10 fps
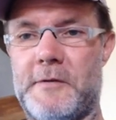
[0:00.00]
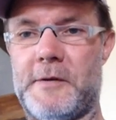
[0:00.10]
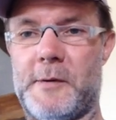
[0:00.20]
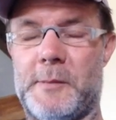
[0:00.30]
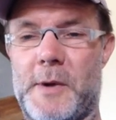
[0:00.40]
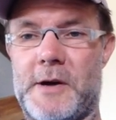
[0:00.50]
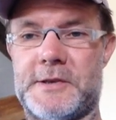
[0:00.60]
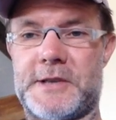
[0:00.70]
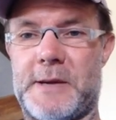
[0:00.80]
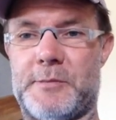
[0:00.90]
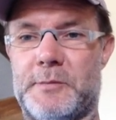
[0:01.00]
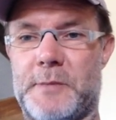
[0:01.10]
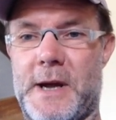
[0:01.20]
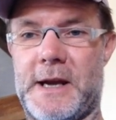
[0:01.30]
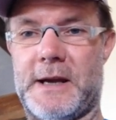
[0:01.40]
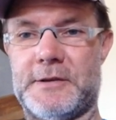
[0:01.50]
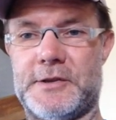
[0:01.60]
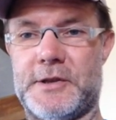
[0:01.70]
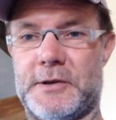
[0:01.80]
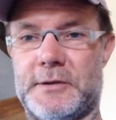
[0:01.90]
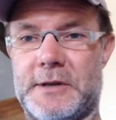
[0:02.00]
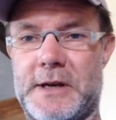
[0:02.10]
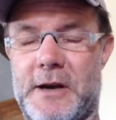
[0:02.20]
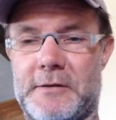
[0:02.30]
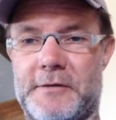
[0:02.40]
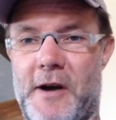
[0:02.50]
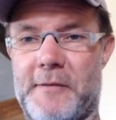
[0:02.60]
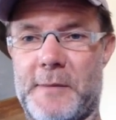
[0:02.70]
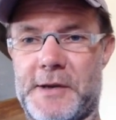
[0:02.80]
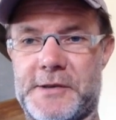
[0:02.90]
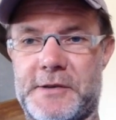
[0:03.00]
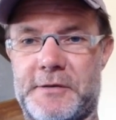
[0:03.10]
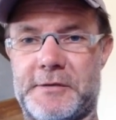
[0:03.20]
February, March, April, May, June, 5 months